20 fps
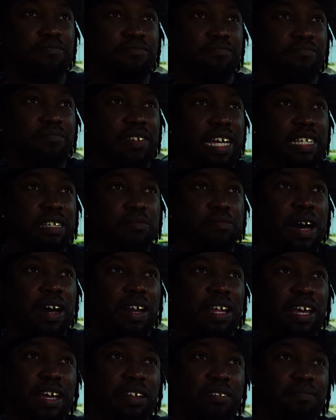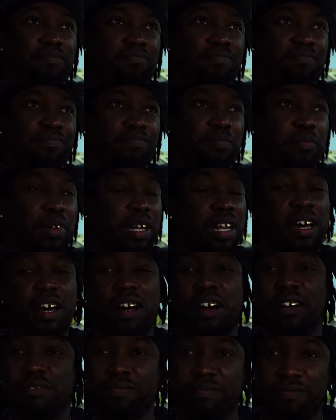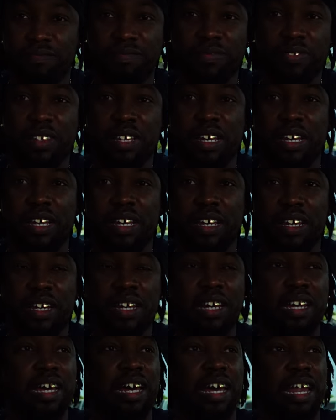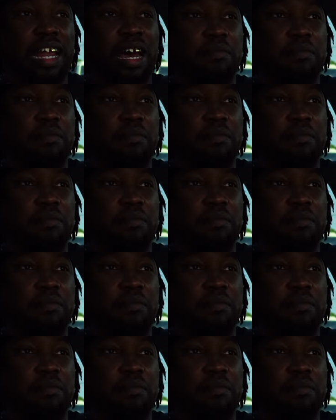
that's about it. But love, and I'm